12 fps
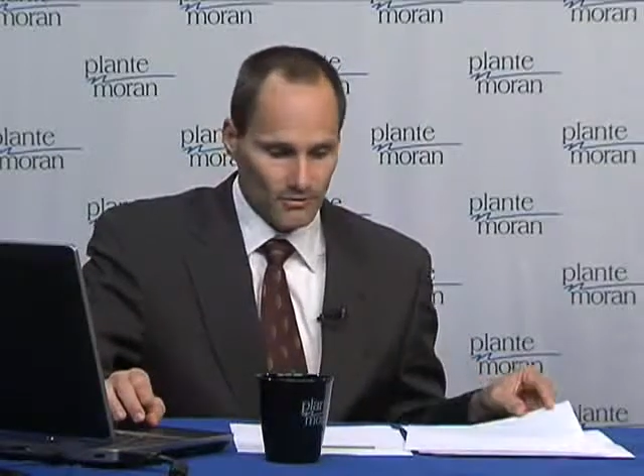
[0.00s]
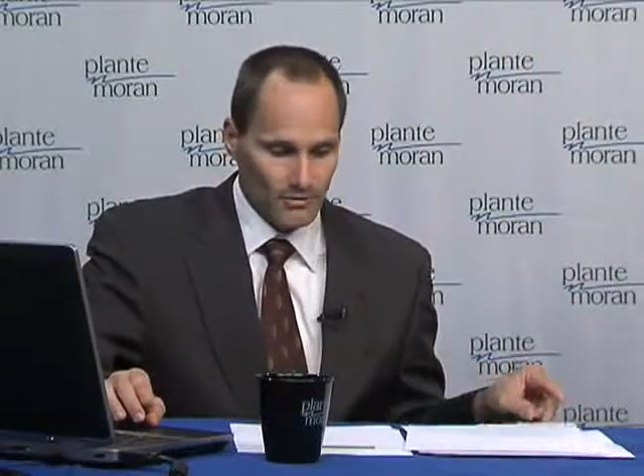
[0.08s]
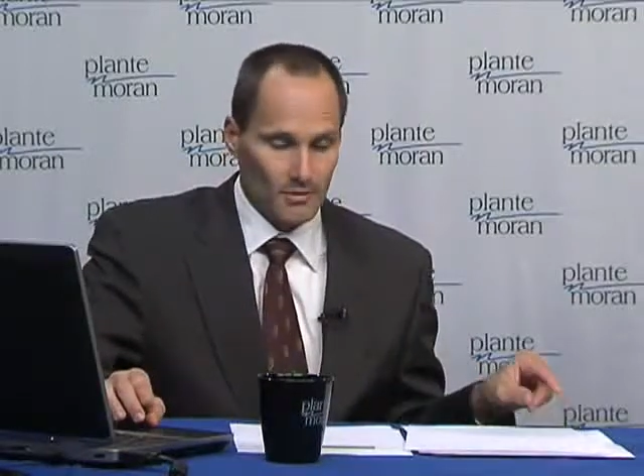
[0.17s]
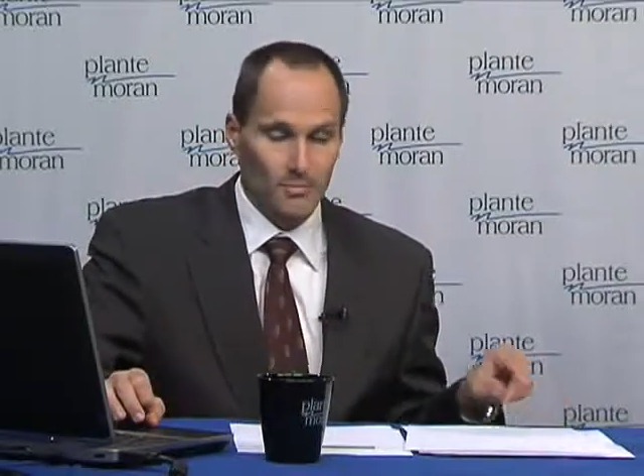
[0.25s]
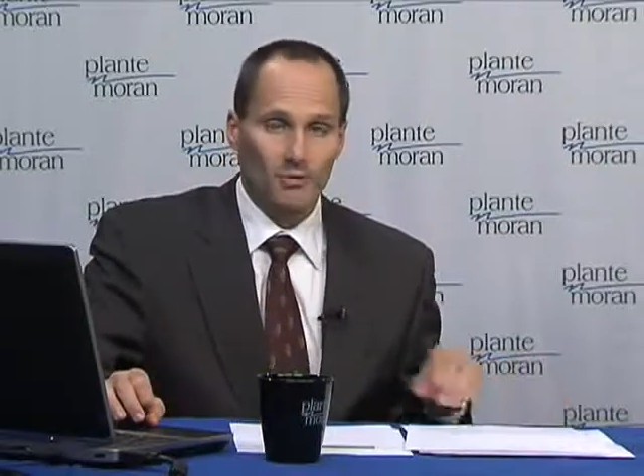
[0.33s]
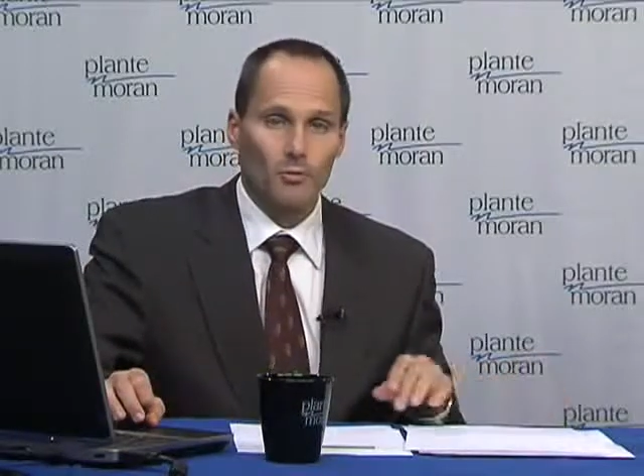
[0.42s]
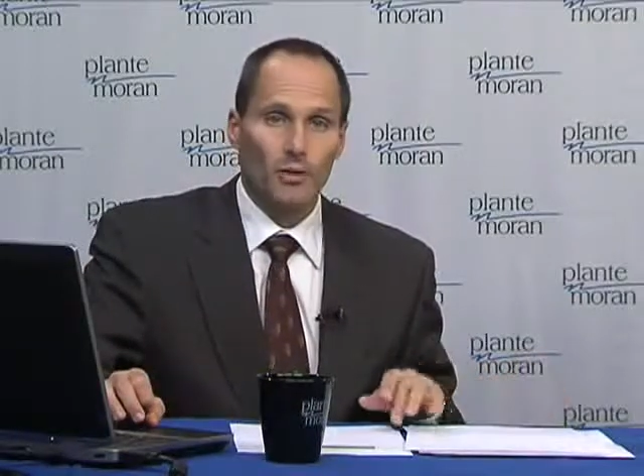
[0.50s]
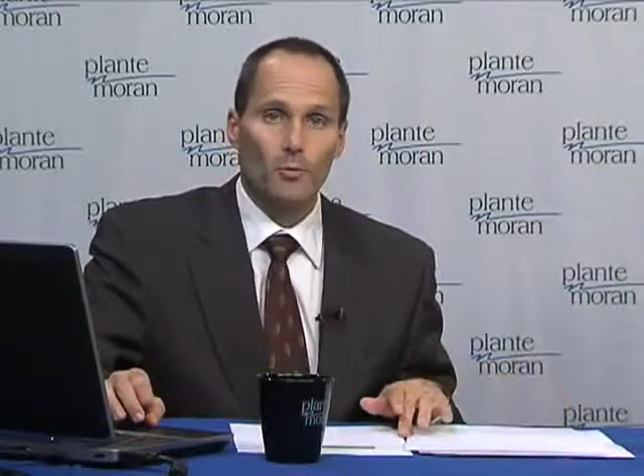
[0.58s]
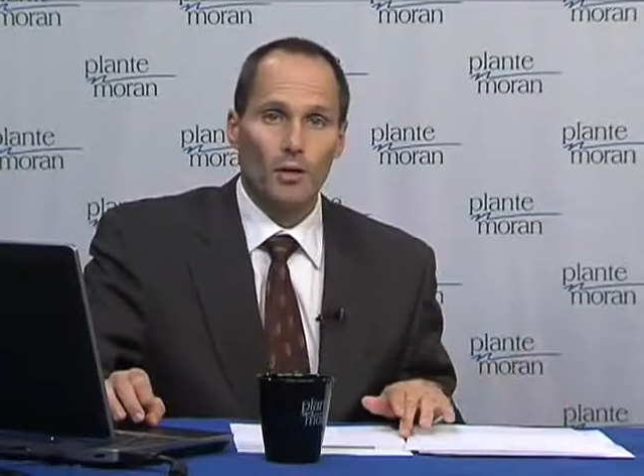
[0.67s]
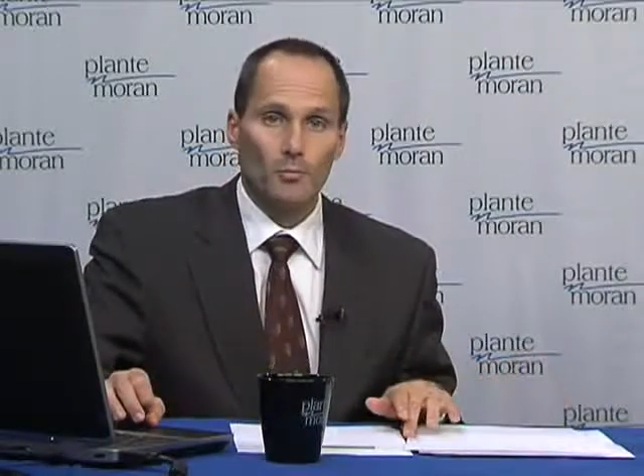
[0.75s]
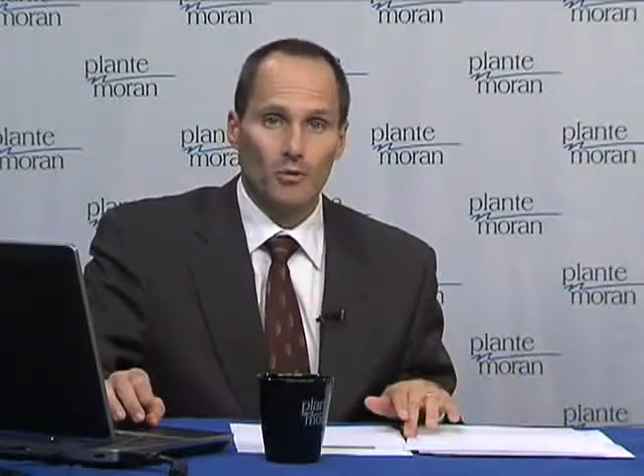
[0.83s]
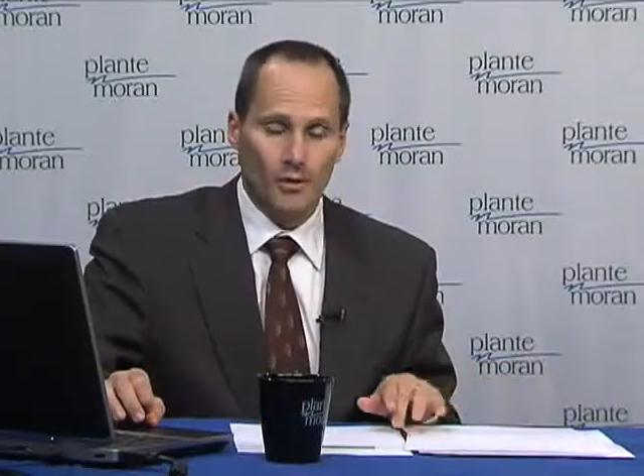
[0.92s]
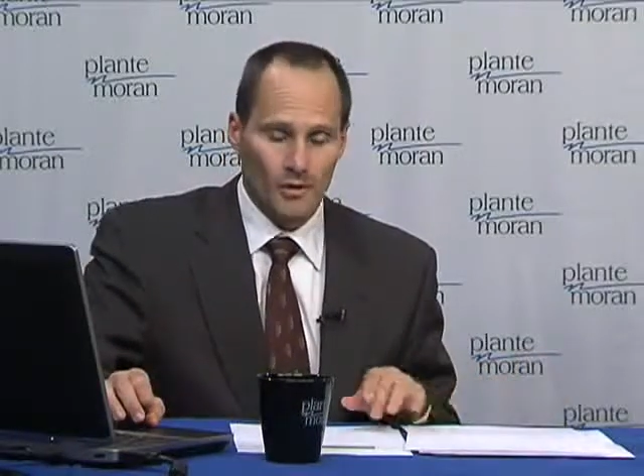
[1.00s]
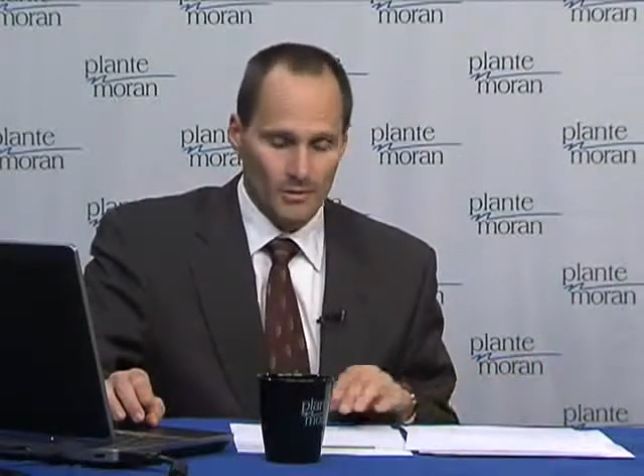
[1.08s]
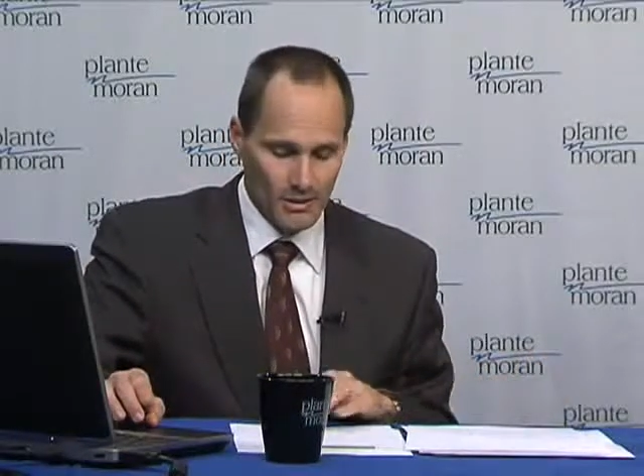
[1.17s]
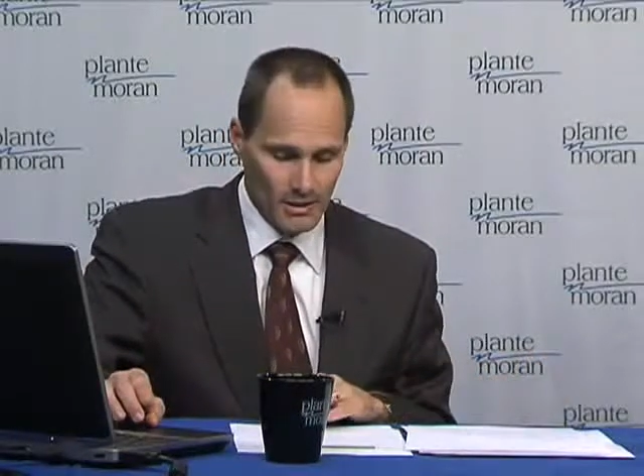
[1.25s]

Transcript: So that'll be a great webinar